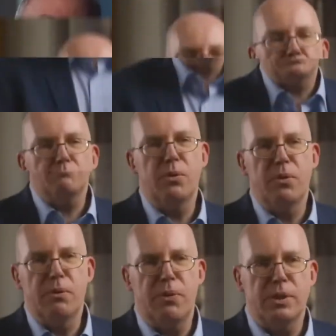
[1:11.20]
In my
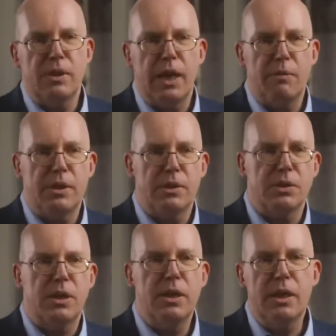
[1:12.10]
view, the fossil
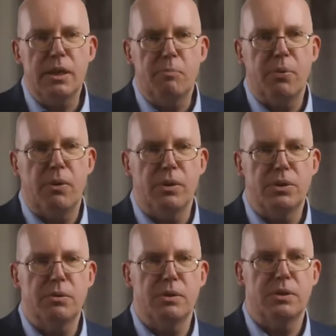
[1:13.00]
evidence clearly
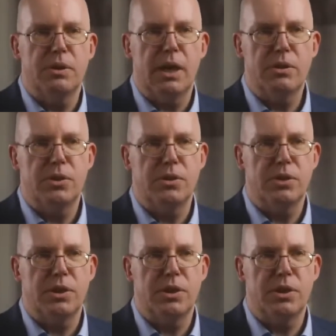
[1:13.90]
points towards intelligent